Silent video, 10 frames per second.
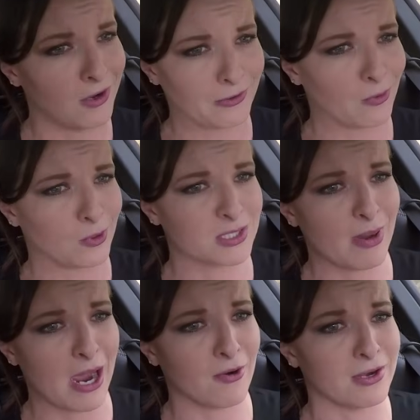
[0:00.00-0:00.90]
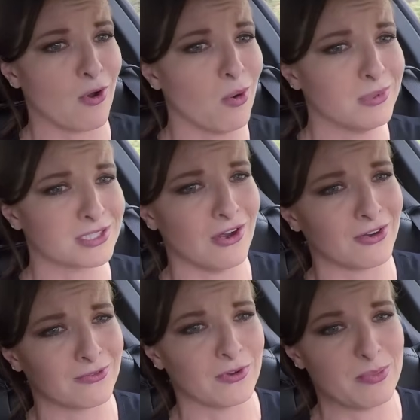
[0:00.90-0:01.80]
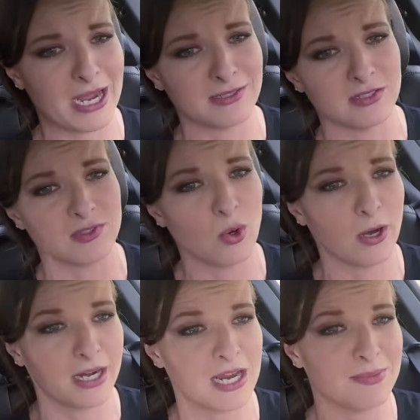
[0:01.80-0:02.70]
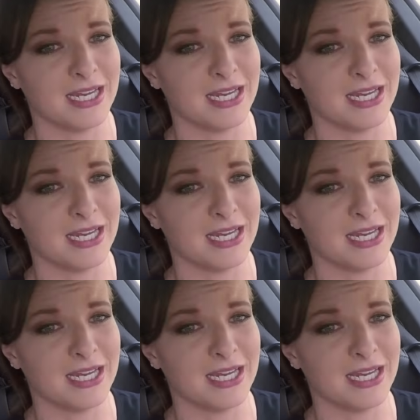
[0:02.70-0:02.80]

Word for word: 100 horsepower and almost 100 foot-pounds of torque. I